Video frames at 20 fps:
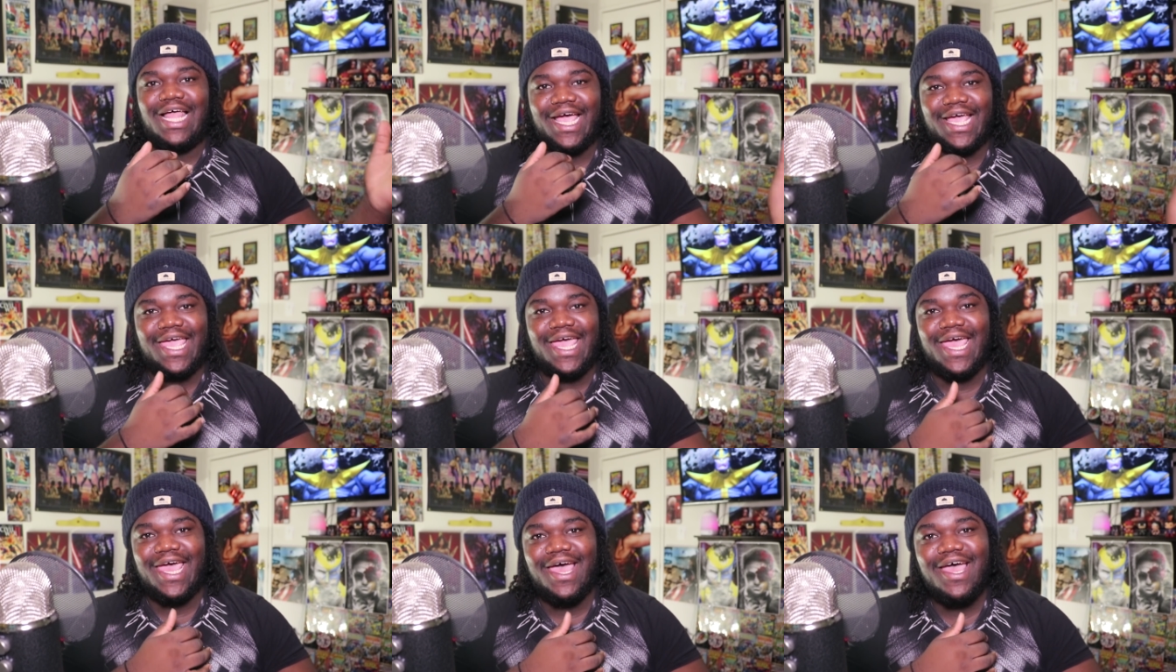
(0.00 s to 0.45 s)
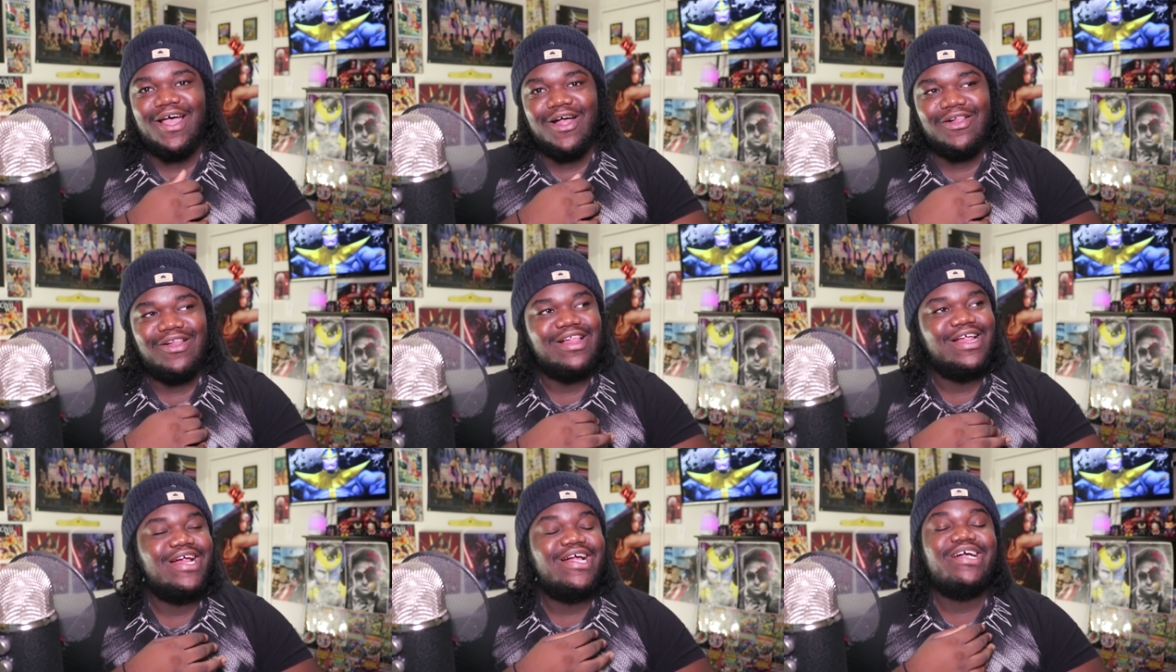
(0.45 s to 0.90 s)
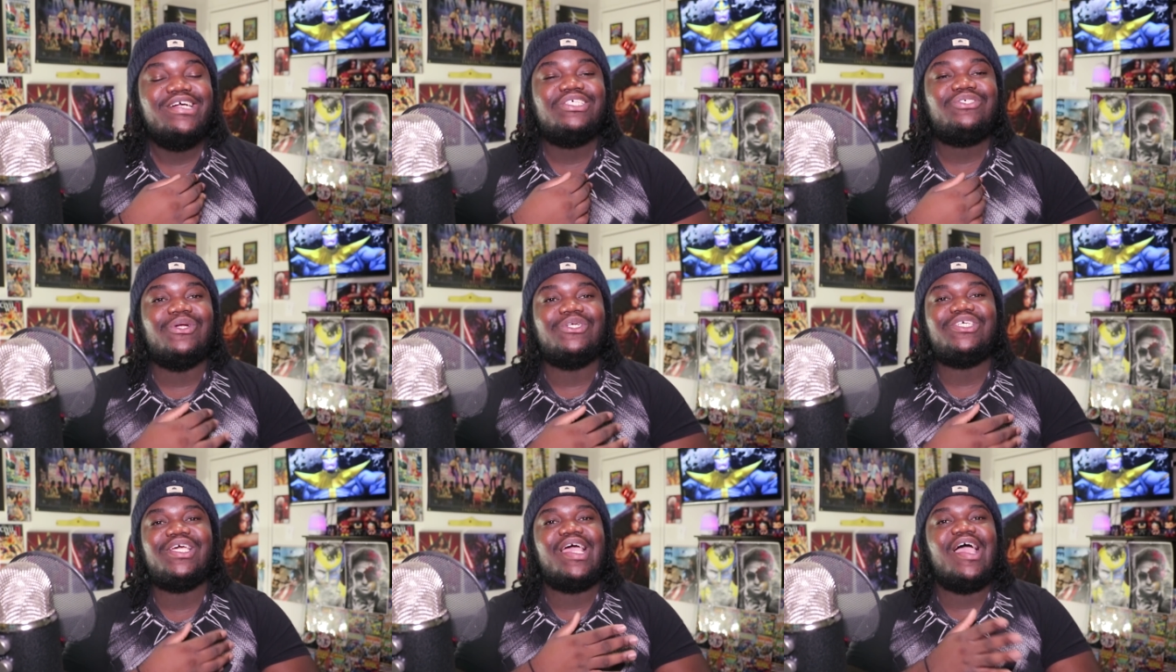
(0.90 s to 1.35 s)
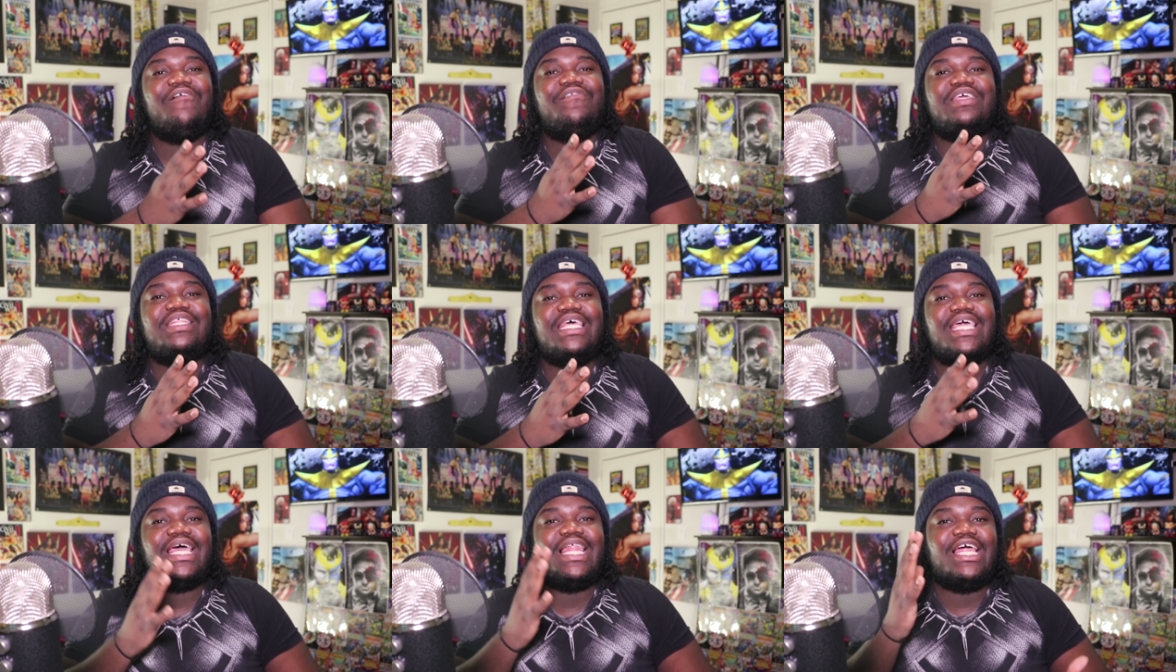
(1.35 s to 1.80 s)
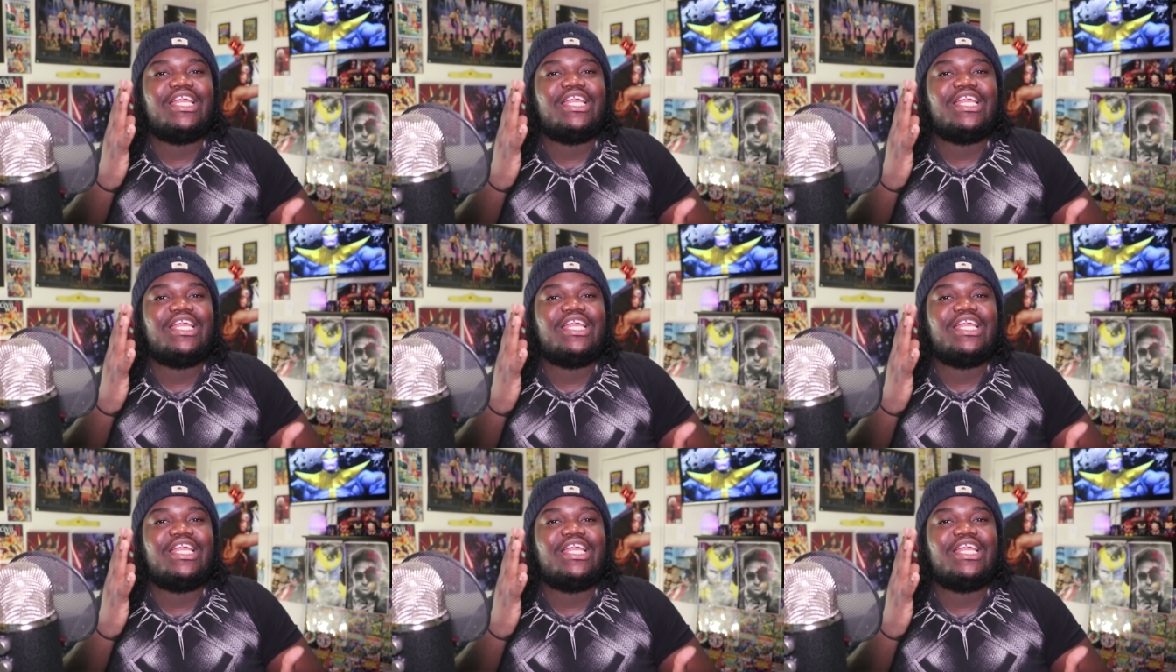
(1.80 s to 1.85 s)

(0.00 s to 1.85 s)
like hell, switching everything.